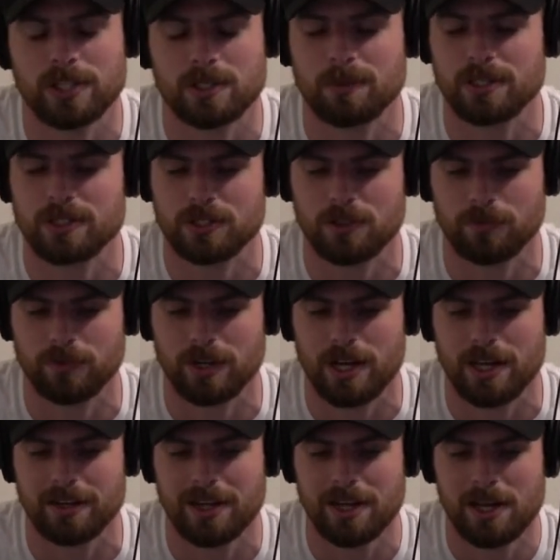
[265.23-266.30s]
It's been so
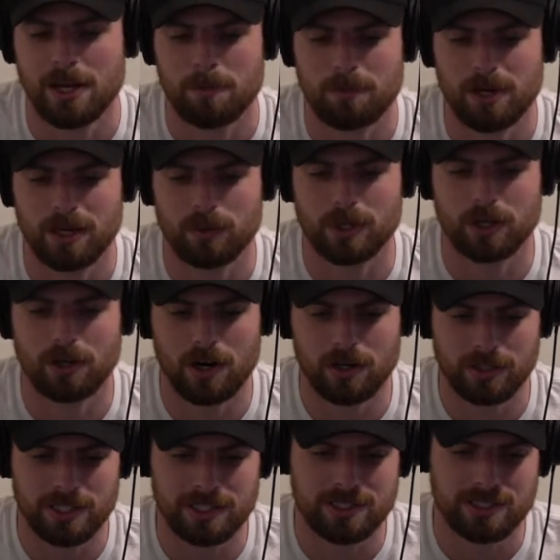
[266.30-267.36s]
fun. But
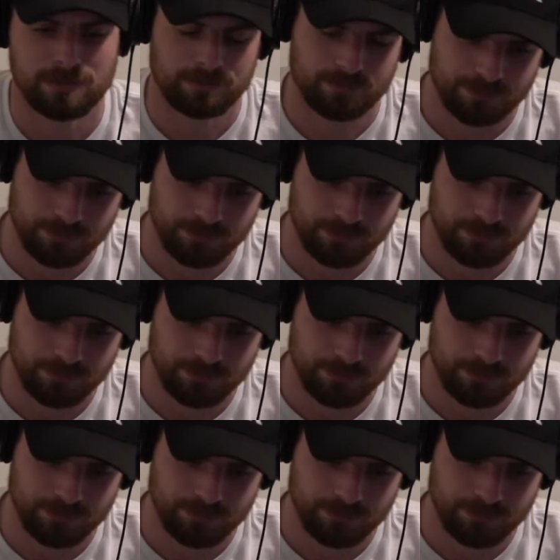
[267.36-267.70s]
regardless,